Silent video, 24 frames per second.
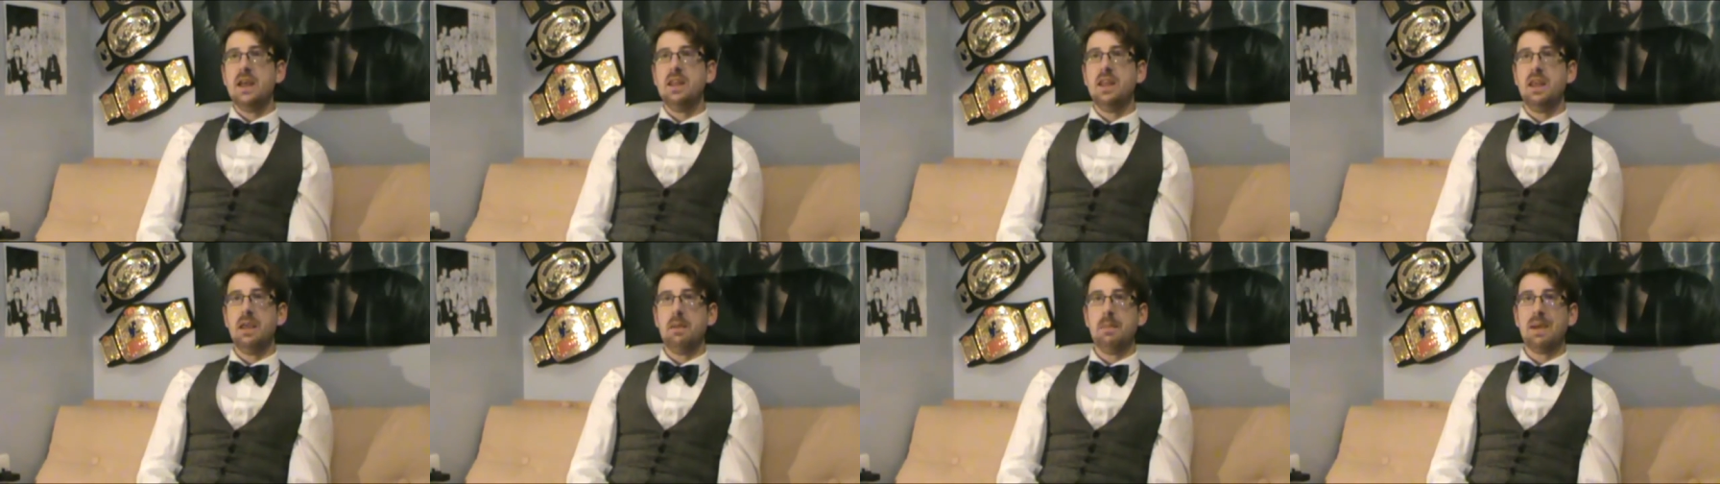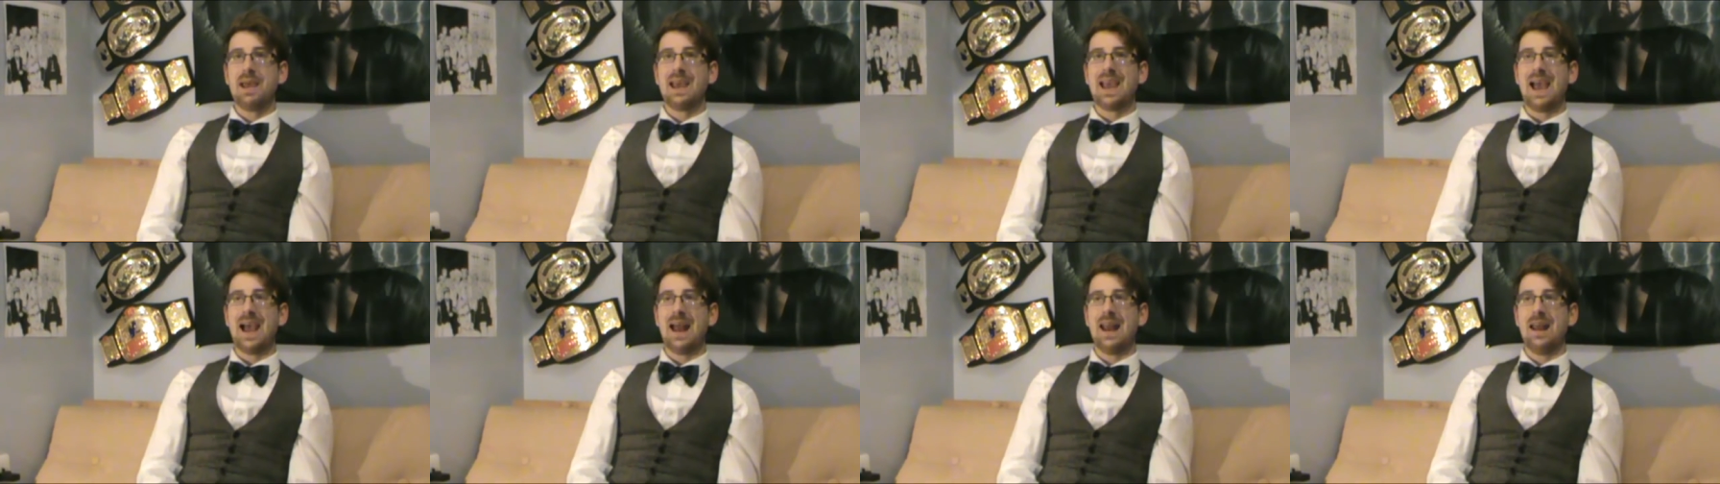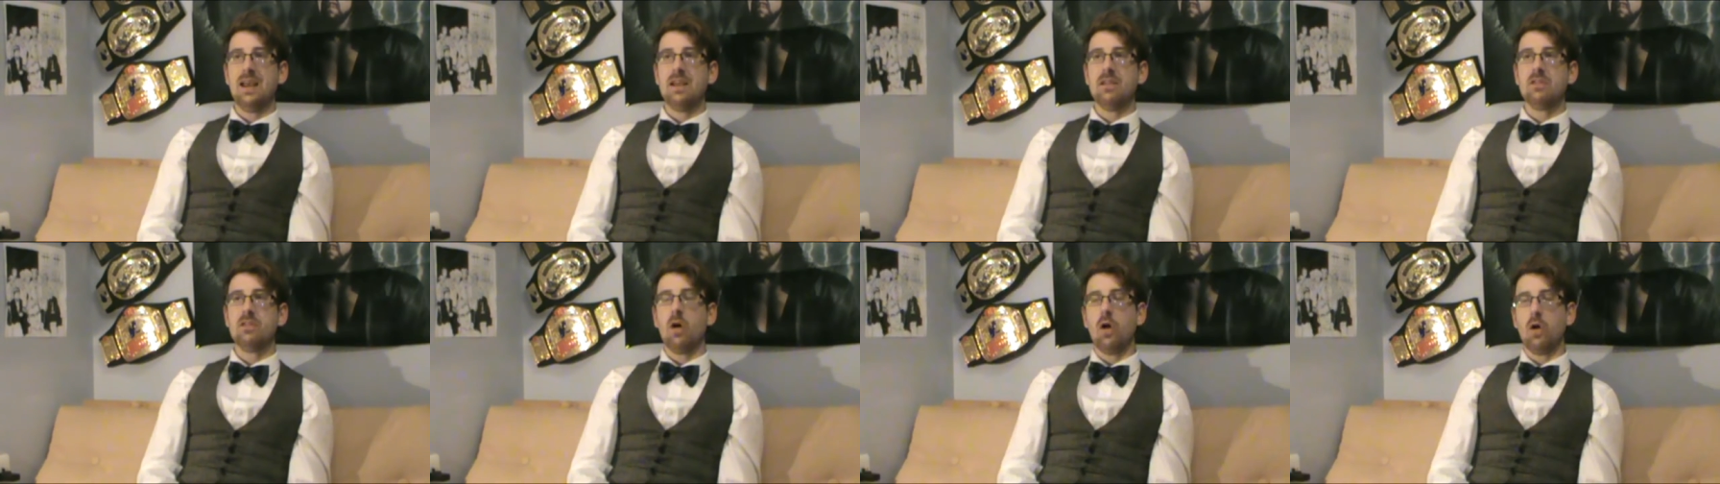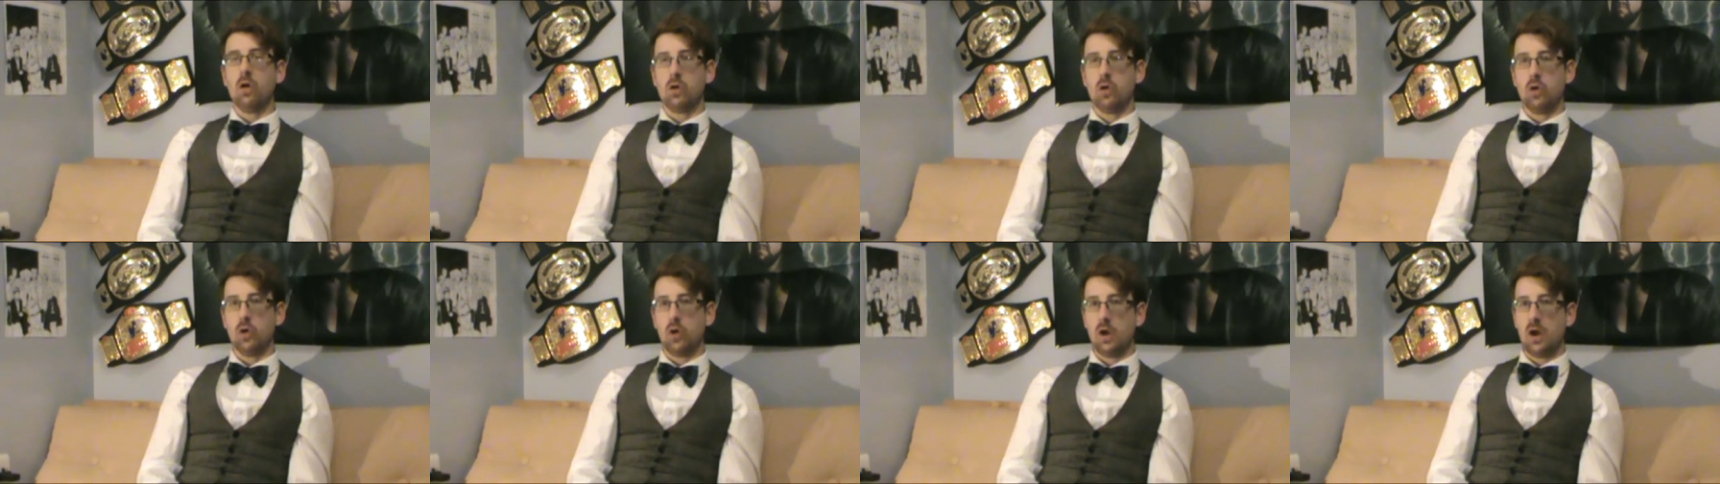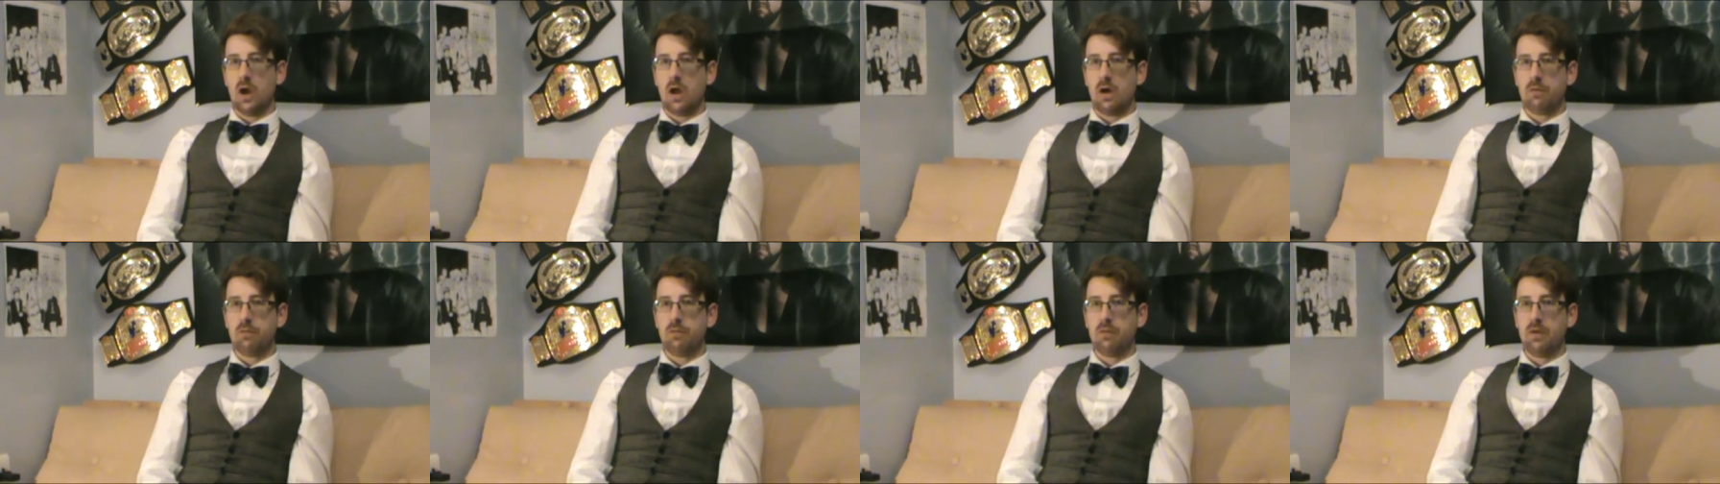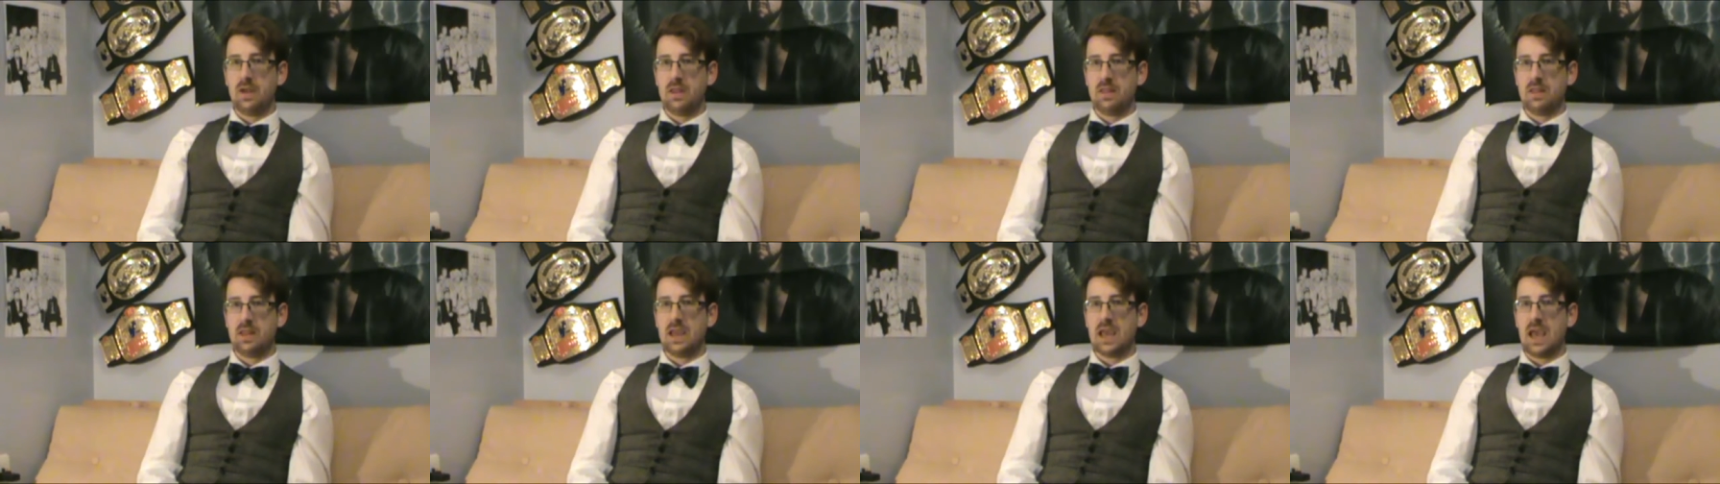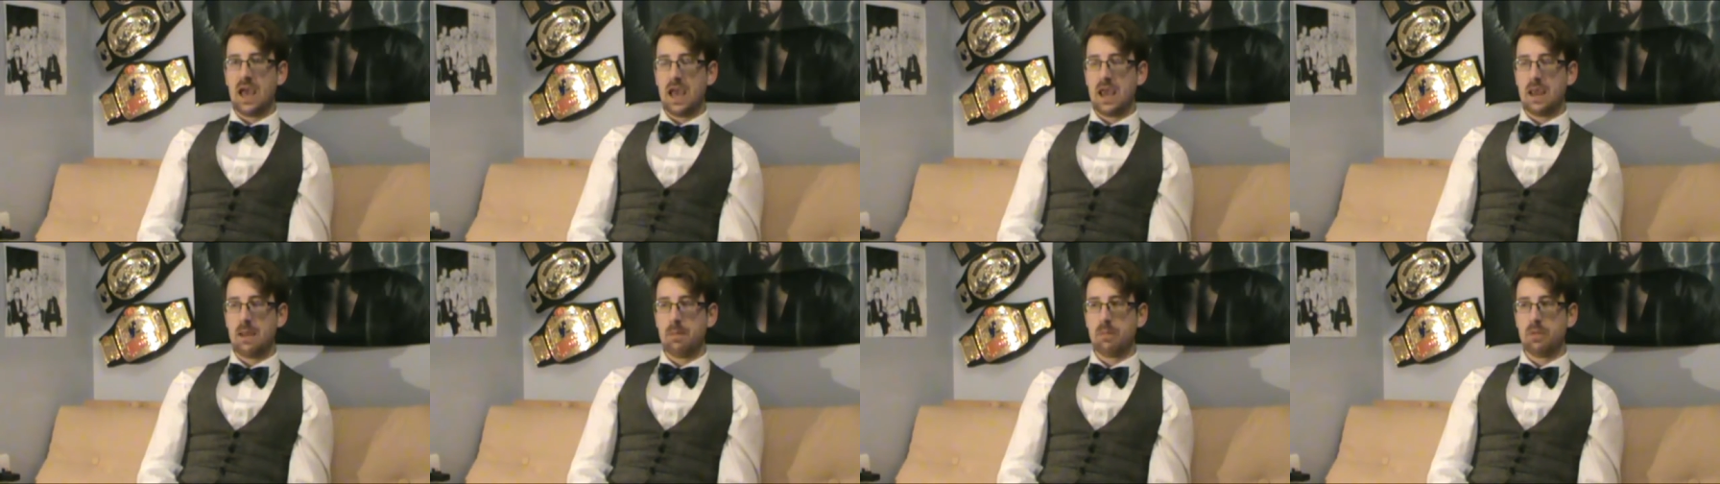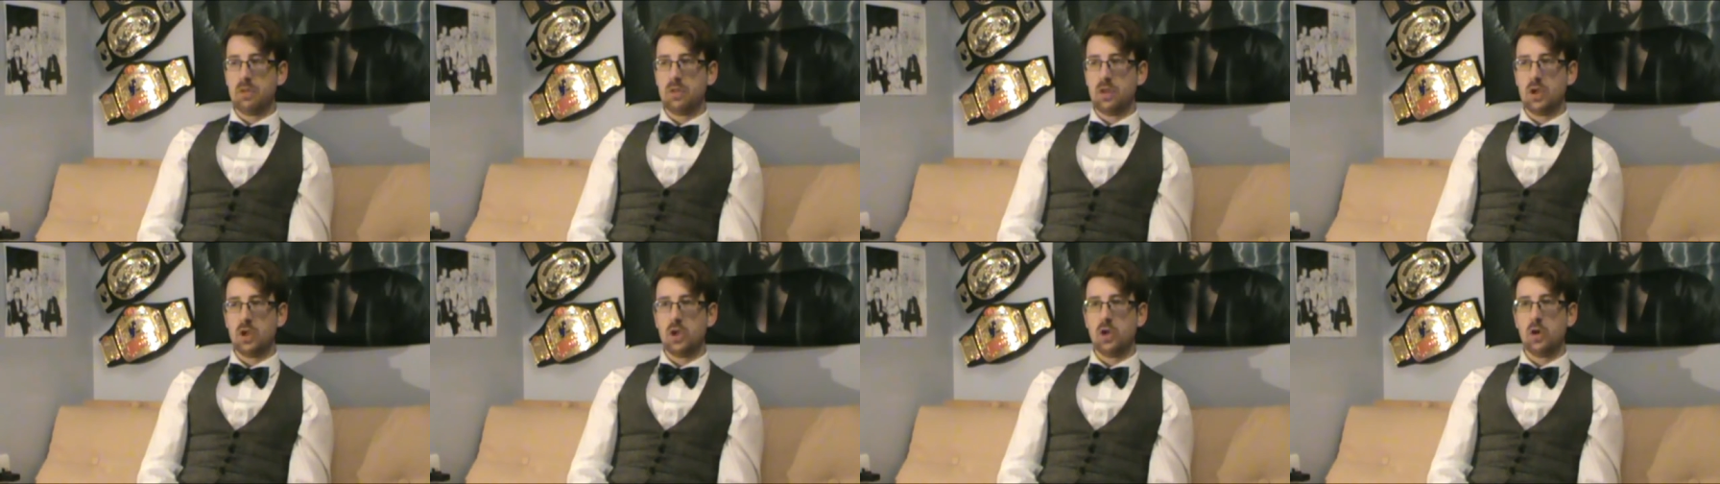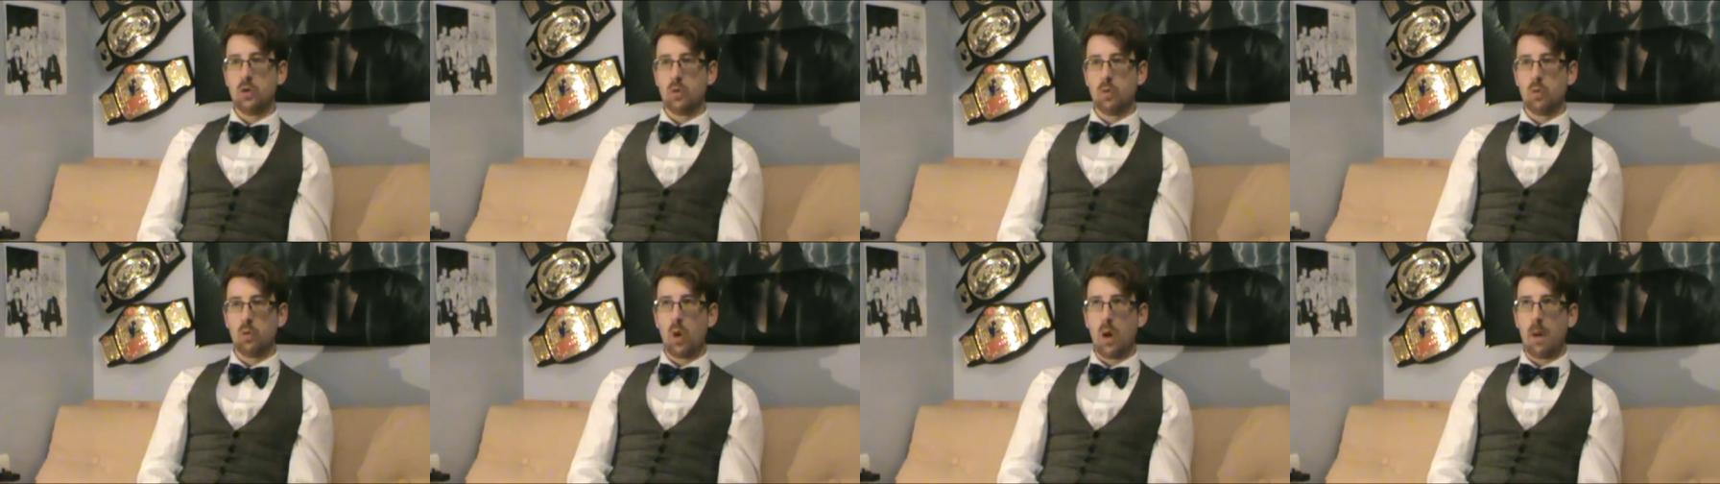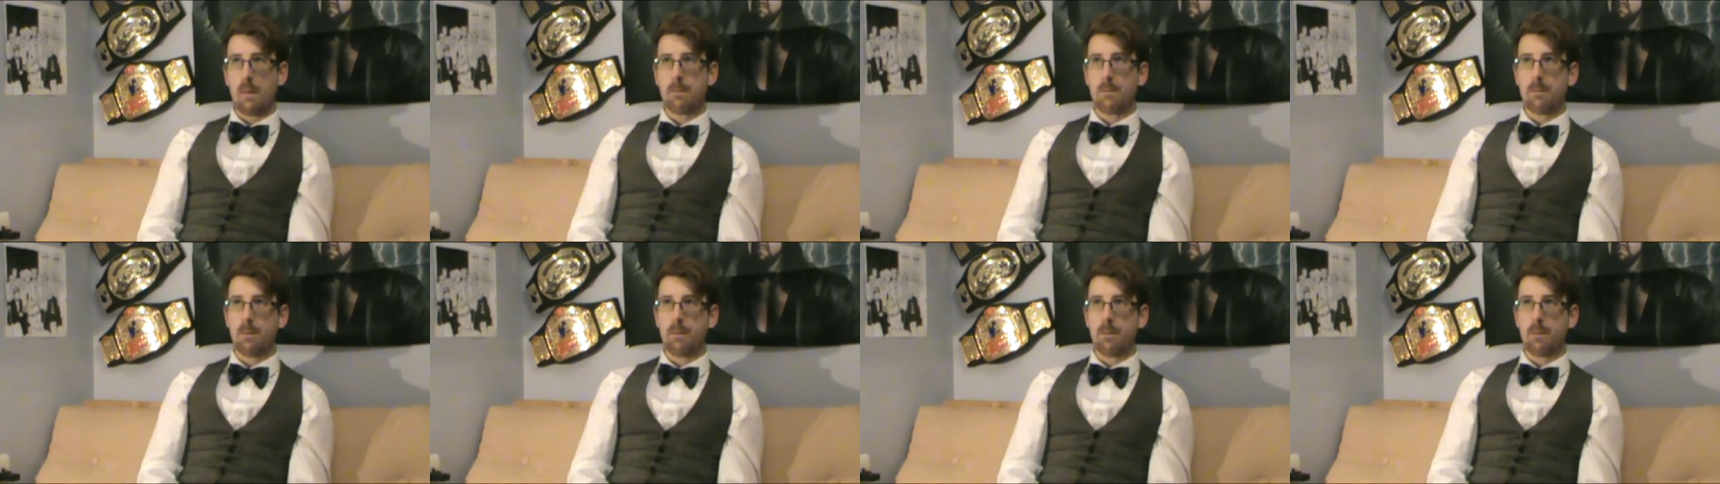the mechanics are good enough in the game that you